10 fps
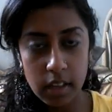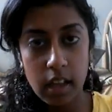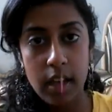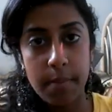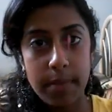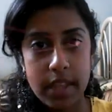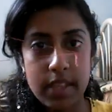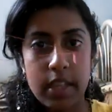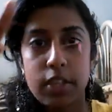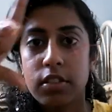that's
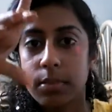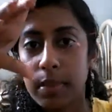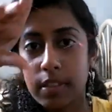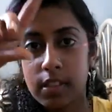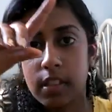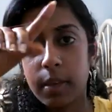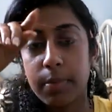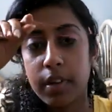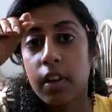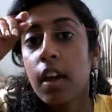it. You just basically
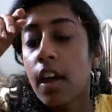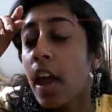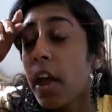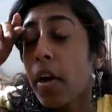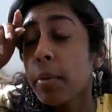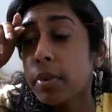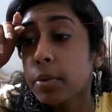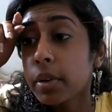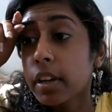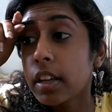put hair in
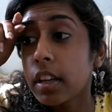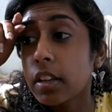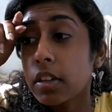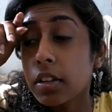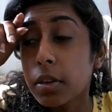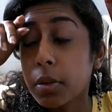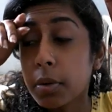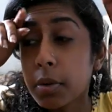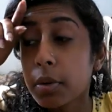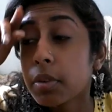between and
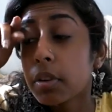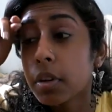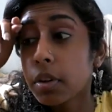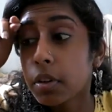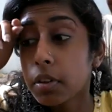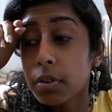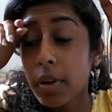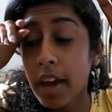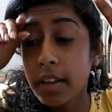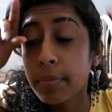you
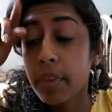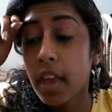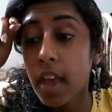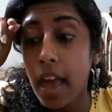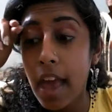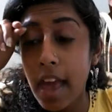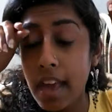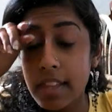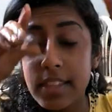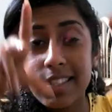thread.
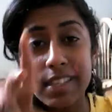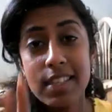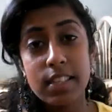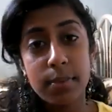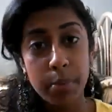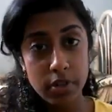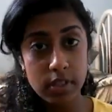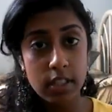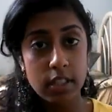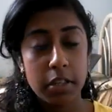And this is,
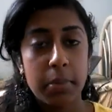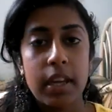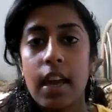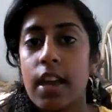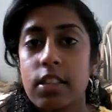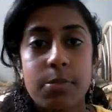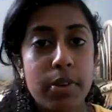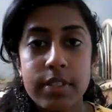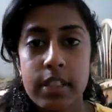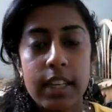personally to me, and
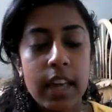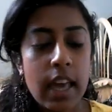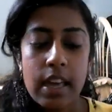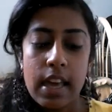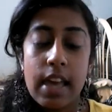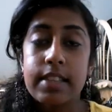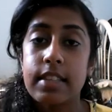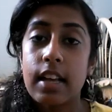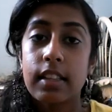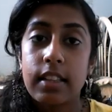supposedly it's
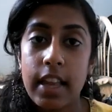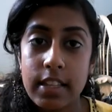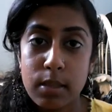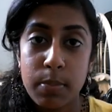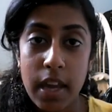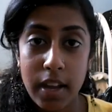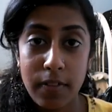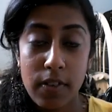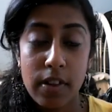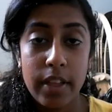less
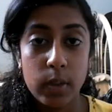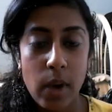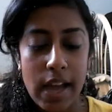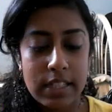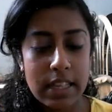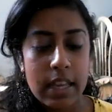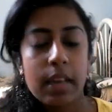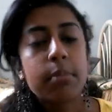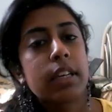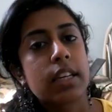painful than
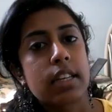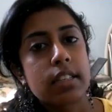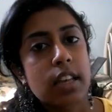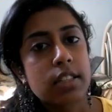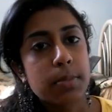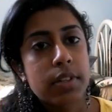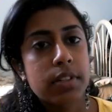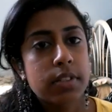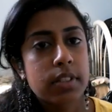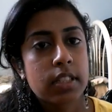waxing, because I
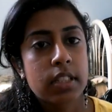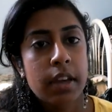suppose,